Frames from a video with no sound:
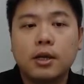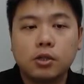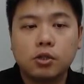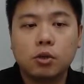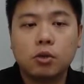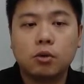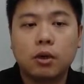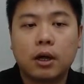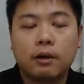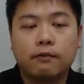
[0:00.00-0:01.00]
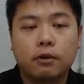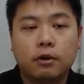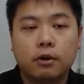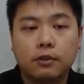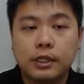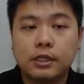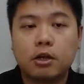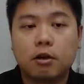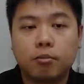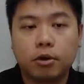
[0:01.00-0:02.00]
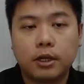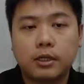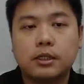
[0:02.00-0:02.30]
So for these kind of products,